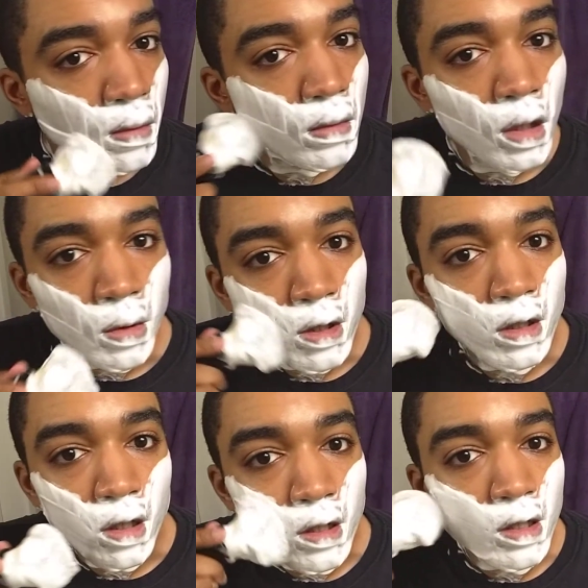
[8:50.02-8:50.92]
I mean, just
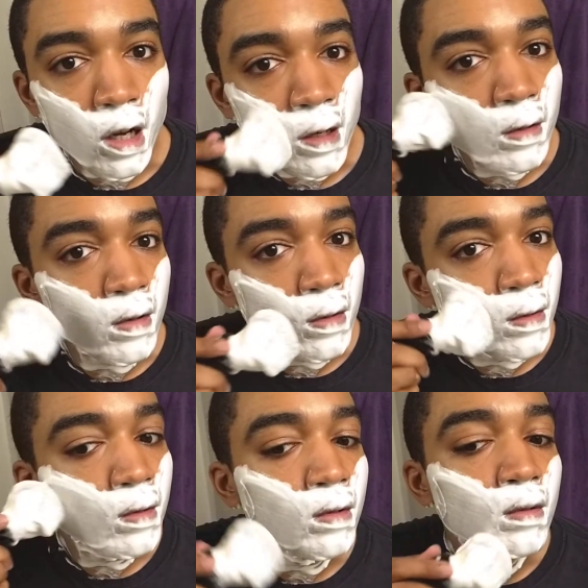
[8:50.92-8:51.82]
look at this. I don't
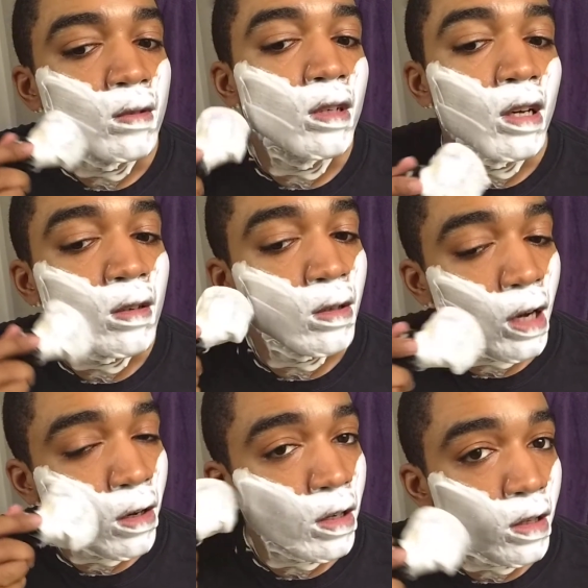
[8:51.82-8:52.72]
know
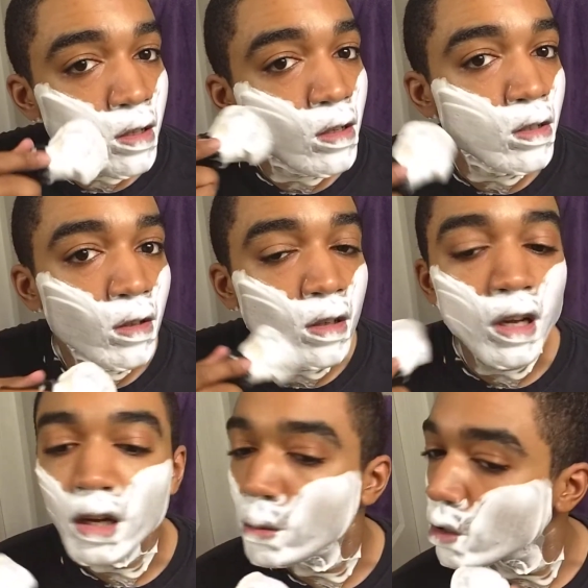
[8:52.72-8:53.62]
how good this looks on
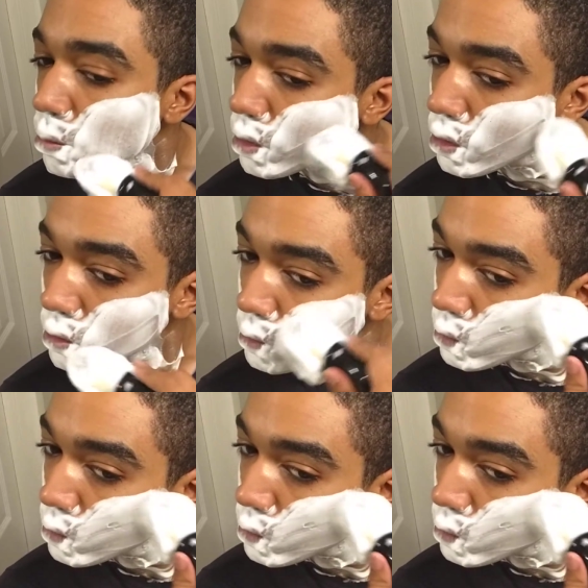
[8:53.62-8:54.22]
camera, but